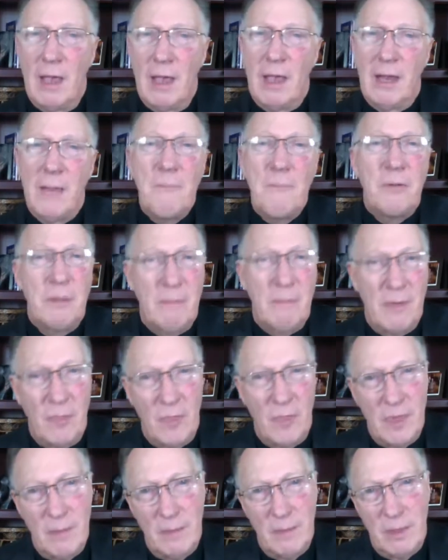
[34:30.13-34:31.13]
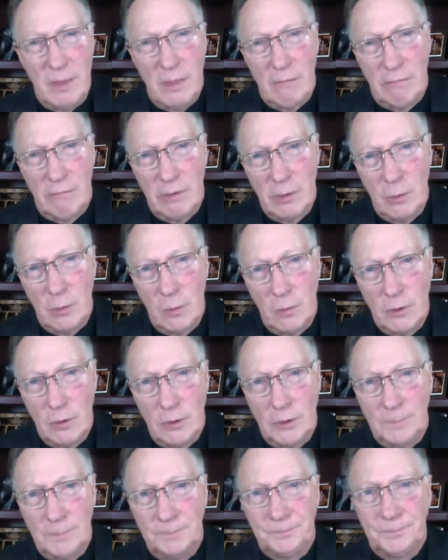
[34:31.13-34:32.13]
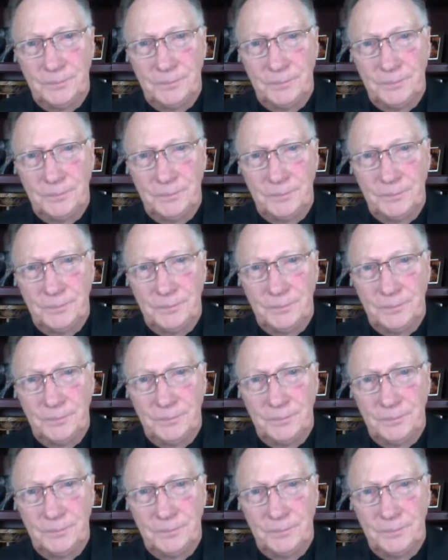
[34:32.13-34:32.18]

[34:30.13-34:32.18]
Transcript: and implement them in the real world.